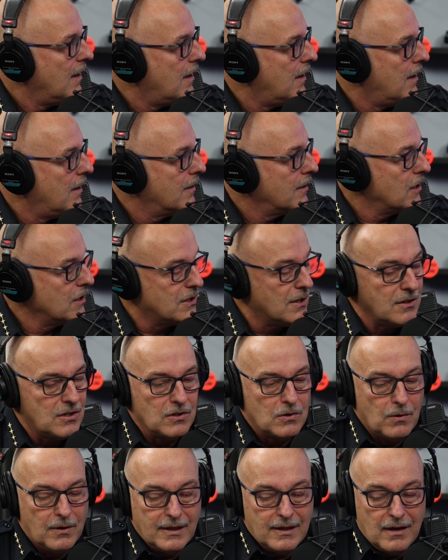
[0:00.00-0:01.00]
Because this
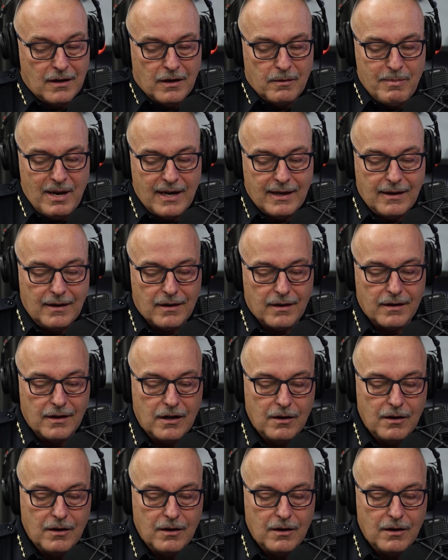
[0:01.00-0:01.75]
is going on in our backyard.